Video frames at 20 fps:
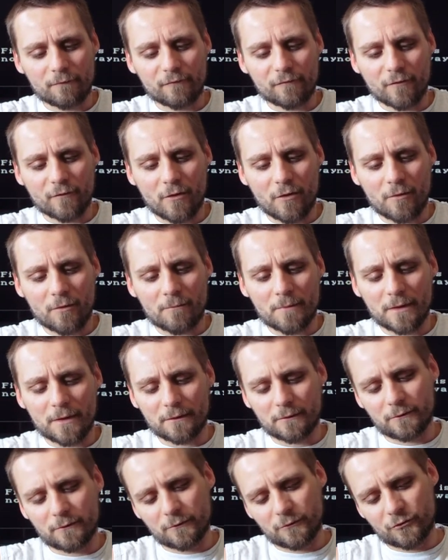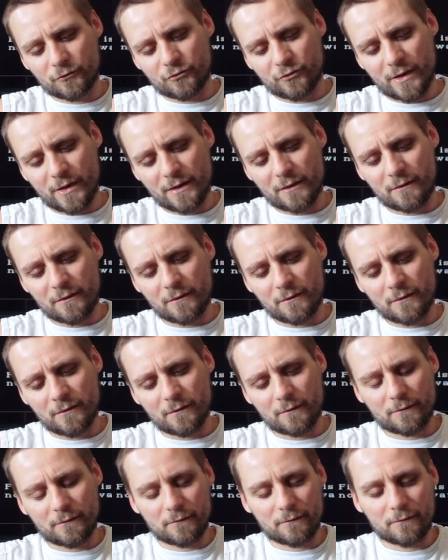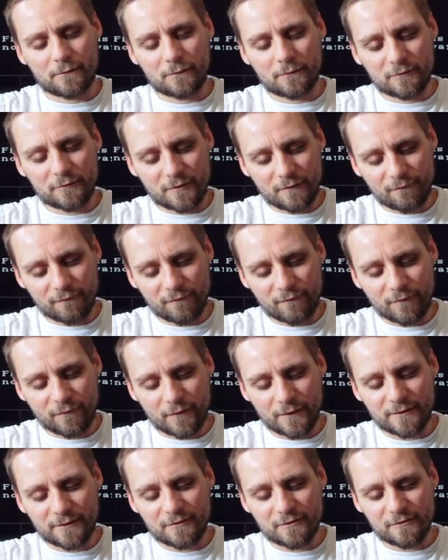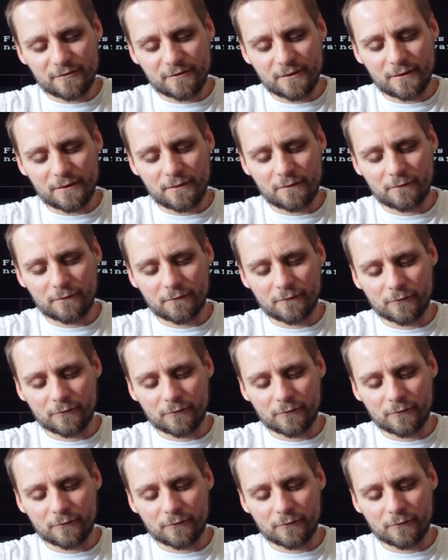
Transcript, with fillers: from Dragon is that Fighter Z? Eh?